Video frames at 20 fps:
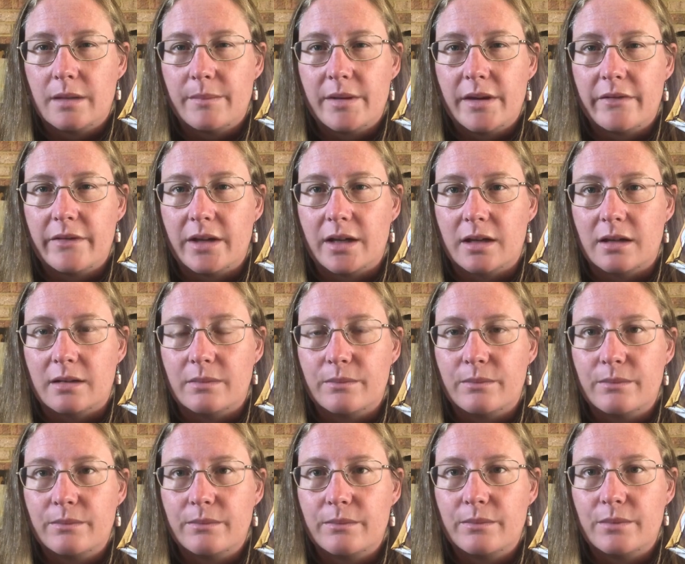having a
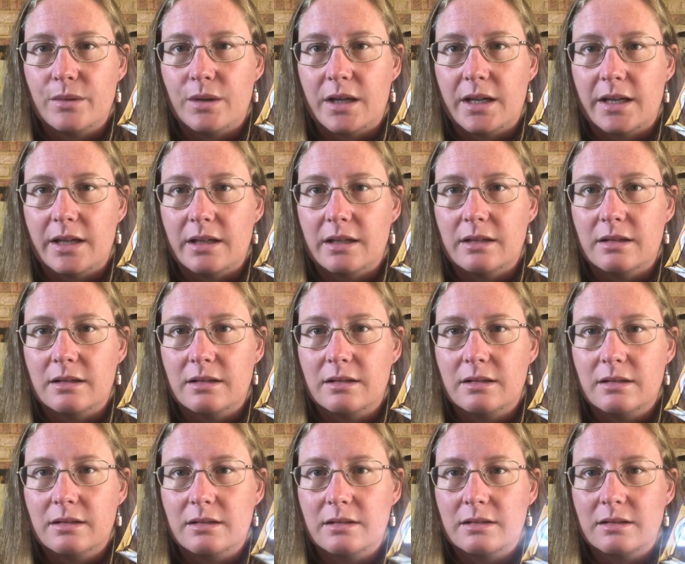brain
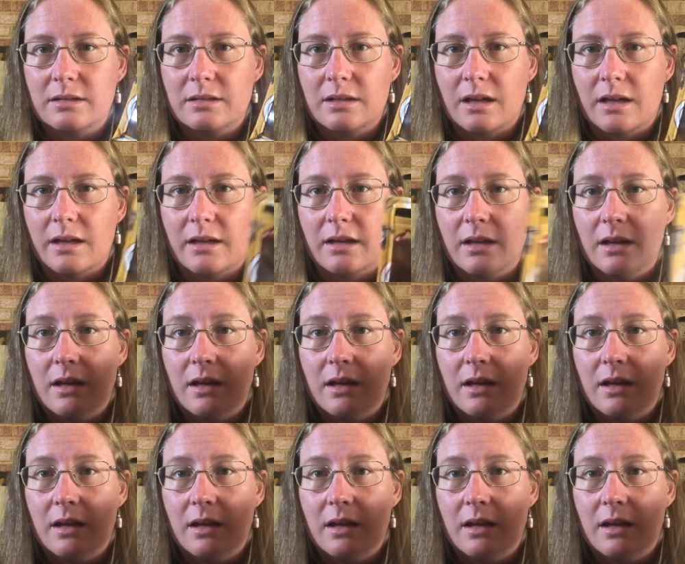died,